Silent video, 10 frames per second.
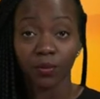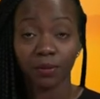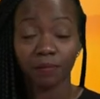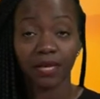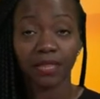
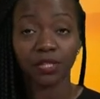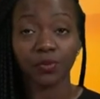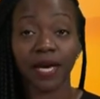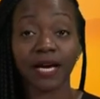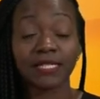would mean
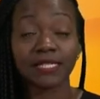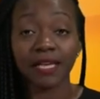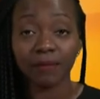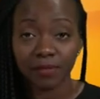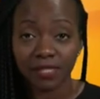that we
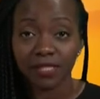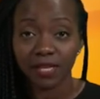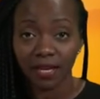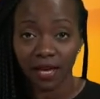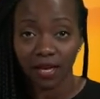accept
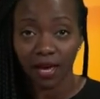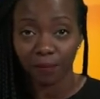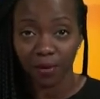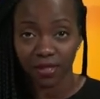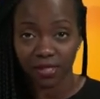the null
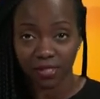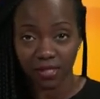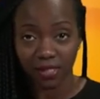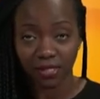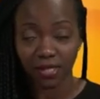
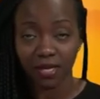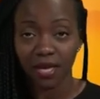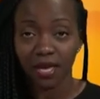hypothesis,